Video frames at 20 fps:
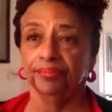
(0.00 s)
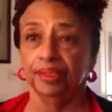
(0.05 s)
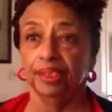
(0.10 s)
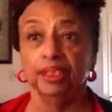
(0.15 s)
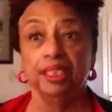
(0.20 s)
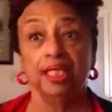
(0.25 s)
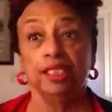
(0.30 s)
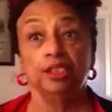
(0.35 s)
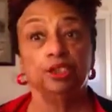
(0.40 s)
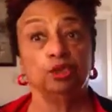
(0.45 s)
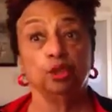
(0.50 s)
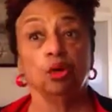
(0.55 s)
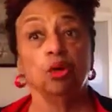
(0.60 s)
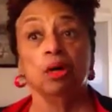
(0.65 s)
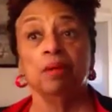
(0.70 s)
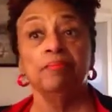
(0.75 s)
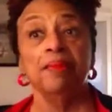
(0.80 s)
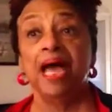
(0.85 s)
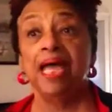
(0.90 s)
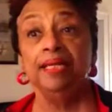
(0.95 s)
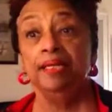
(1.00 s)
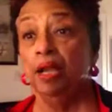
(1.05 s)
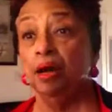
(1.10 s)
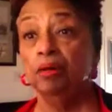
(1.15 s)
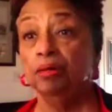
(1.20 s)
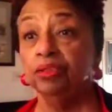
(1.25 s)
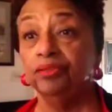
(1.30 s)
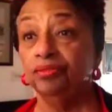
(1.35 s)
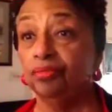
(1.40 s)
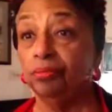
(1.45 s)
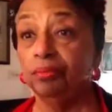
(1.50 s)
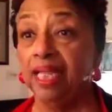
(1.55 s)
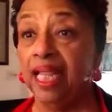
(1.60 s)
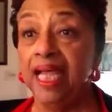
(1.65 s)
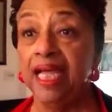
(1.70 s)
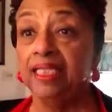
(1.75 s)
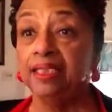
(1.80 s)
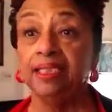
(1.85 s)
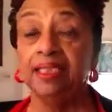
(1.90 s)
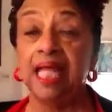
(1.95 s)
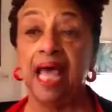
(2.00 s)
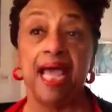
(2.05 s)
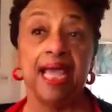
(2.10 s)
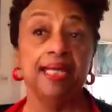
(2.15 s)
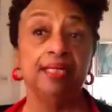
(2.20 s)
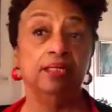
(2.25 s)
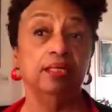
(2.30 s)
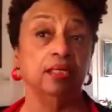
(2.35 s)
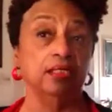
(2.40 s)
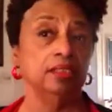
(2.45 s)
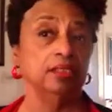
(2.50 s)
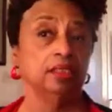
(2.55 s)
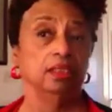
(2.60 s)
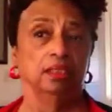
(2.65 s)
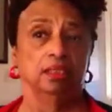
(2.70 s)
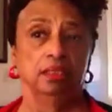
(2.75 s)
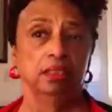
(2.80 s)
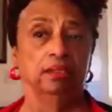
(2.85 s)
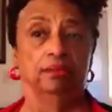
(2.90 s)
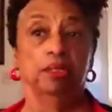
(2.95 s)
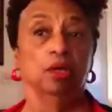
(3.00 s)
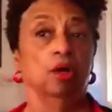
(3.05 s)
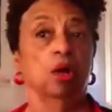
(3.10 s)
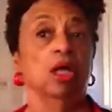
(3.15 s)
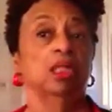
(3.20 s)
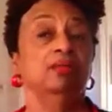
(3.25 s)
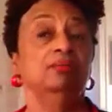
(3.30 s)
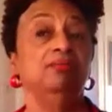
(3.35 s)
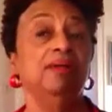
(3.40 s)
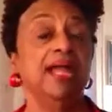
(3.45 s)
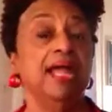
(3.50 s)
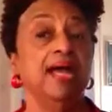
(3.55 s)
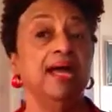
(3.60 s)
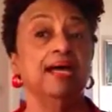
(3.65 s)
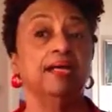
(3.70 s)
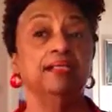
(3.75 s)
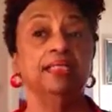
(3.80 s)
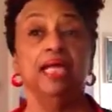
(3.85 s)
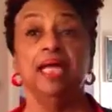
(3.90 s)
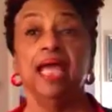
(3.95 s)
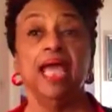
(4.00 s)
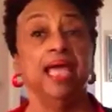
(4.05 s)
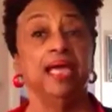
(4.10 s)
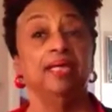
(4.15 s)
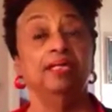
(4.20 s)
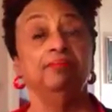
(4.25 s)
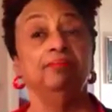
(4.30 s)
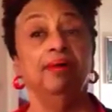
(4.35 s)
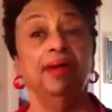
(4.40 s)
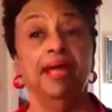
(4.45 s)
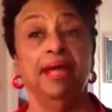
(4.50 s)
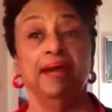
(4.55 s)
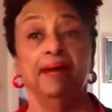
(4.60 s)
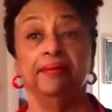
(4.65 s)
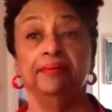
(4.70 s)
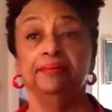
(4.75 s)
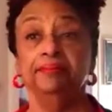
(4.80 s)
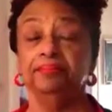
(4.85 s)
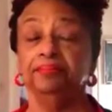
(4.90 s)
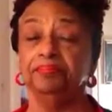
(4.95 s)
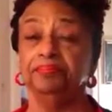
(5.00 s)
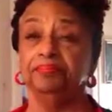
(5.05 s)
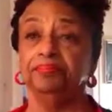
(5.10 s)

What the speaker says: They saw my notes from last night because they're all around. They're hanging around.